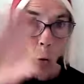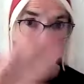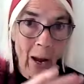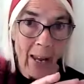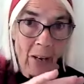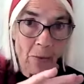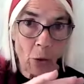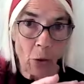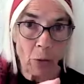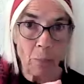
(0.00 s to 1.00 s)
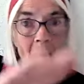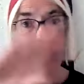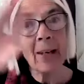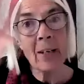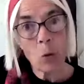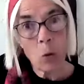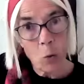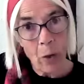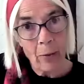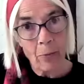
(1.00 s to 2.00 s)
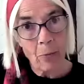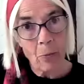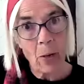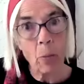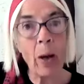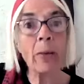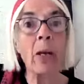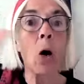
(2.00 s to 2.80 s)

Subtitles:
Wave goodbye to everyone.